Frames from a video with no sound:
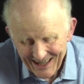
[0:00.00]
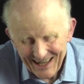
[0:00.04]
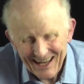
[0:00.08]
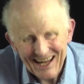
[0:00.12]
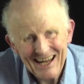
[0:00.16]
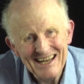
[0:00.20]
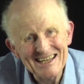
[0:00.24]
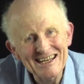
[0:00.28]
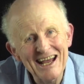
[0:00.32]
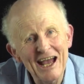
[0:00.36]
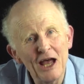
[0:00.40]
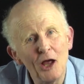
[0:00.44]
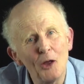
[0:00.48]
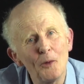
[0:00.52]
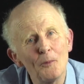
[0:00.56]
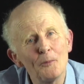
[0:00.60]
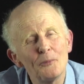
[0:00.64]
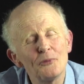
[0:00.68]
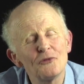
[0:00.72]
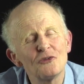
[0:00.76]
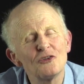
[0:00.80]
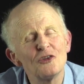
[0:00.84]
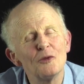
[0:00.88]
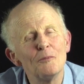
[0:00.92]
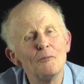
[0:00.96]
It
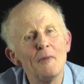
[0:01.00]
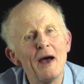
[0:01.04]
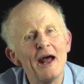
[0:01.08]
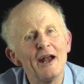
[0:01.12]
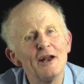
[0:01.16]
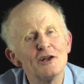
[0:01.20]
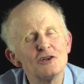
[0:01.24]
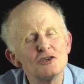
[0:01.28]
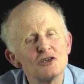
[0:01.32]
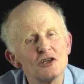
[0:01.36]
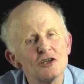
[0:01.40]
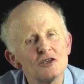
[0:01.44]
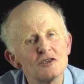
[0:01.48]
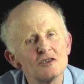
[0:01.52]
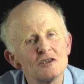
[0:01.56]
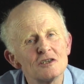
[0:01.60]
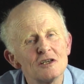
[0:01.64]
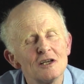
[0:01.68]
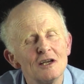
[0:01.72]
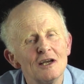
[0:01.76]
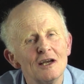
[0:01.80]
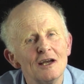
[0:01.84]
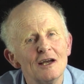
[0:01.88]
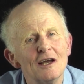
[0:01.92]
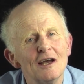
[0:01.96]
helps the managers
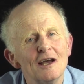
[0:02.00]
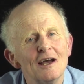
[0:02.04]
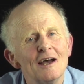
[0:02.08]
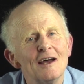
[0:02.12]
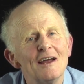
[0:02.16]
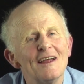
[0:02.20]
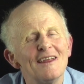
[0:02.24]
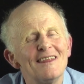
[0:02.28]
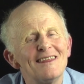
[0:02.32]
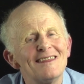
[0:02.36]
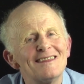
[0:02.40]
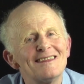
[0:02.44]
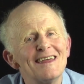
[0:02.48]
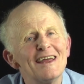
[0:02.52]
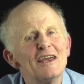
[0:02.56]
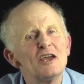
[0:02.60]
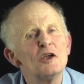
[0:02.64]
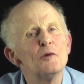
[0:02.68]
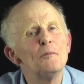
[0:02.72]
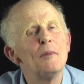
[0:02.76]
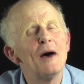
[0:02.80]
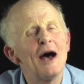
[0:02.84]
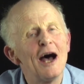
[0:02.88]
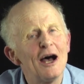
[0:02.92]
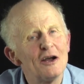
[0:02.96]
think
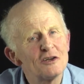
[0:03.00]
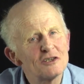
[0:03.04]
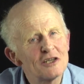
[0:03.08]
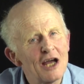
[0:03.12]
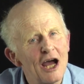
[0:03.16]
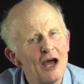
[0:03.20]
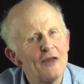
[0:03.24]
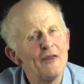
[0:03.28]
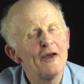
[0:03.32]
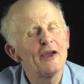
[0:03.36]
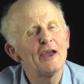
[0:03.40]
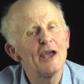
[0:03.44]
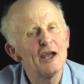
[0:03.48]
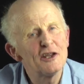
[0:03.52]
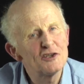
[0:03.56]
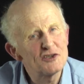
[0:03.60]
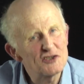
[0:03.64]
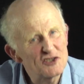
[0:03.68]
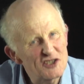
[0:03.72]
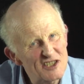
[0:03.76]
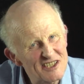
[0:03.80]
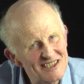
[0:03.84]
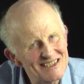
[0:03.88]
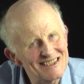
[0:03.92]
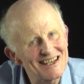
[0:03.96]
about how they're going to
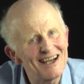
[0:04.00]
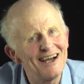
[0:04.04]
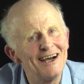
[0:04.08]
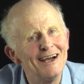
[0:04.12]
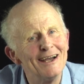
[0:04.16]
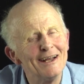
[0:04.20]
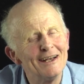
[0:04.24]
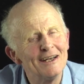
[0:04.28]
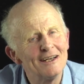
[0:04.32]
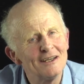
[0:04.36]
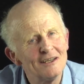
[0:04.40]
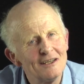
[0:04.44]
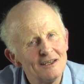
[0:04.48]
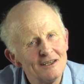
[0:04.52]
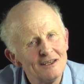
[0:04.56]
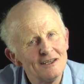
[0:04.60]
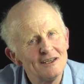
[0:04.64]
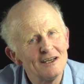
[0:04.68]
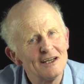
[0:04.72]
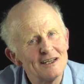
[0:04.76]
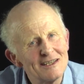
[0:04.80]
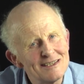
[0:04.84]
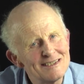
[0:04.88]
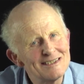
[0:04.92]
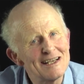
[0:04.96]
design
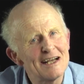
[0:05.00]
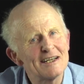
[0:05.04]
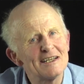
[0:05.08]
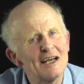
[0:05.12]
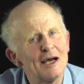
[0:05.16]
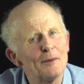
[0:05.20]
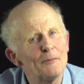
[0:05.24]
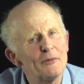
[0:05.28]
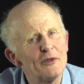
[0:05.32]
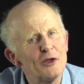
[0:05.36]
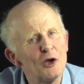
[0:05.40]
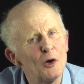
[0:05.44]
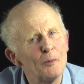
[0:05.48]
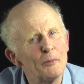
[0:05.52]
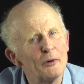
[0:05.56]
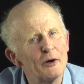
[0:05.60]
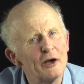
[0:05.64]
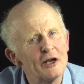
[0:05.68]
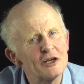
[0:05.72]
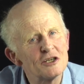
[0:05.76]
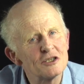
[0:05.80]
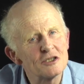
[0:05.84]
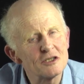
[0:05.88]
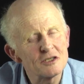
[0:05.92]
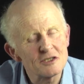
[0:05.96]
and set up the
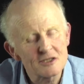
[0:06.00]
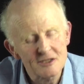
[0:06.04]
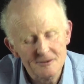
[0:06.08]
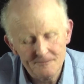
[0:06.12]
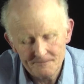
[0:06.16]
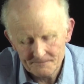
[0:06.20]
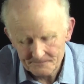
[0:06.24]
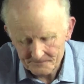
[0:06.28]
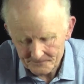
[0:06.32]
operations.